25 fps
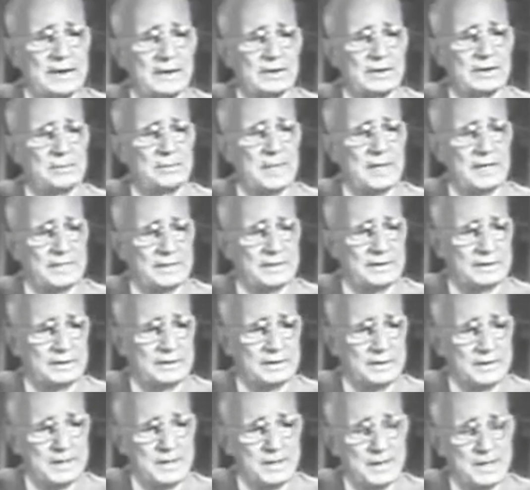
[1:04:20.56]
error method
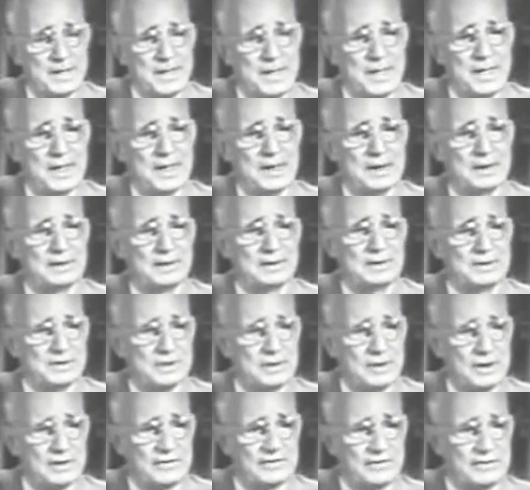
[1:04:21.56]
in
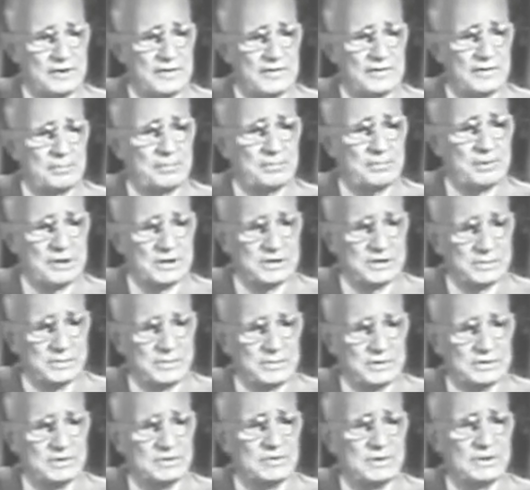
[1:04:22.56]
discovery of the
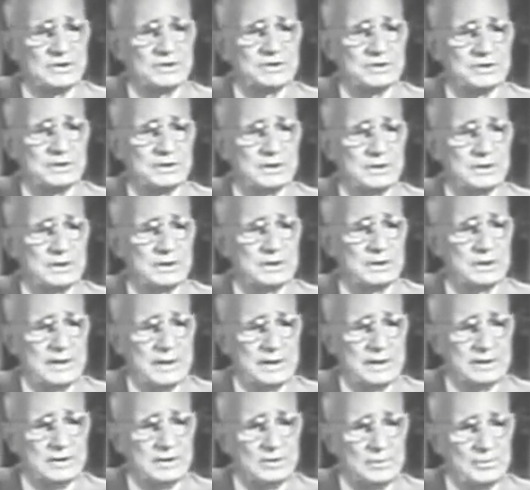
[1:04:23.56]
principles which
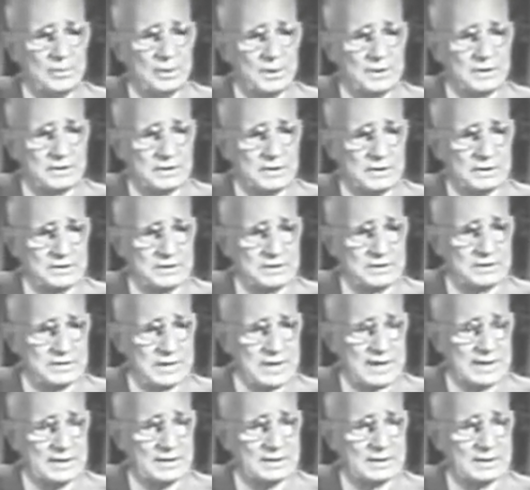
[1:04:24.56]
lead to personal
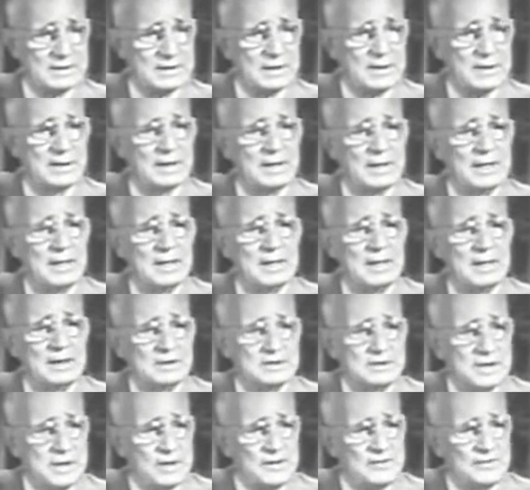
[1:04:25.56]
success.
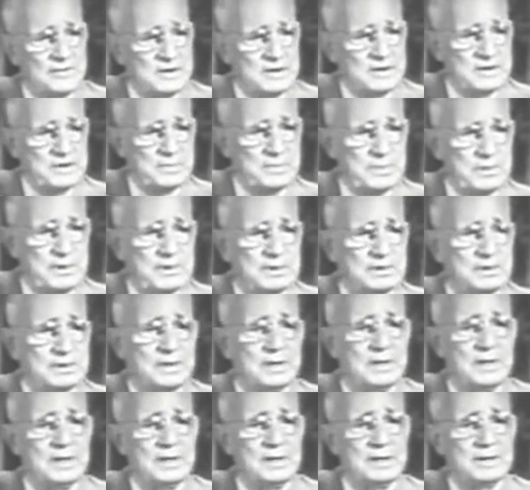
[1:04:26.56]

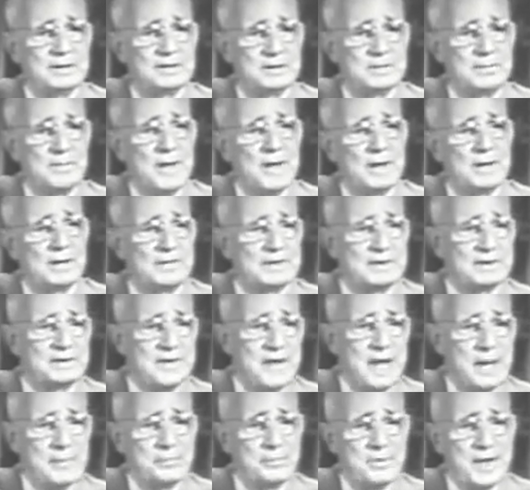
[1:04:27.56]
Self-discipline is among the
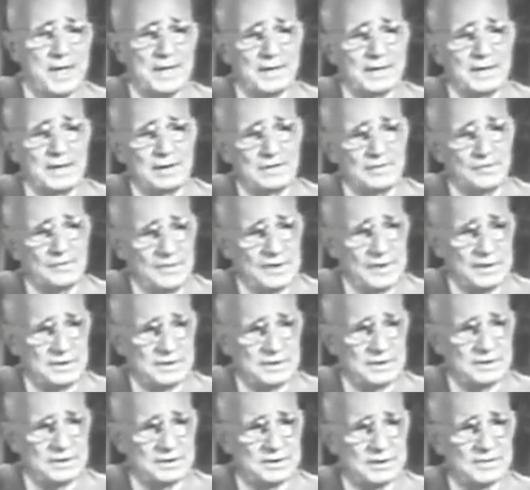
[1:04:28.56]
top-ranking
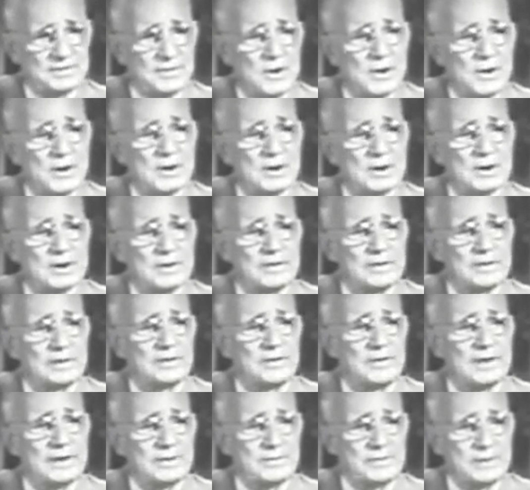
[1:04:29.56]
features of all the
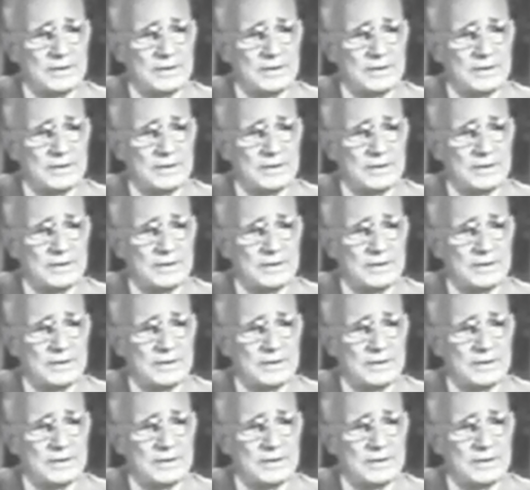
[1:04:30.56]
great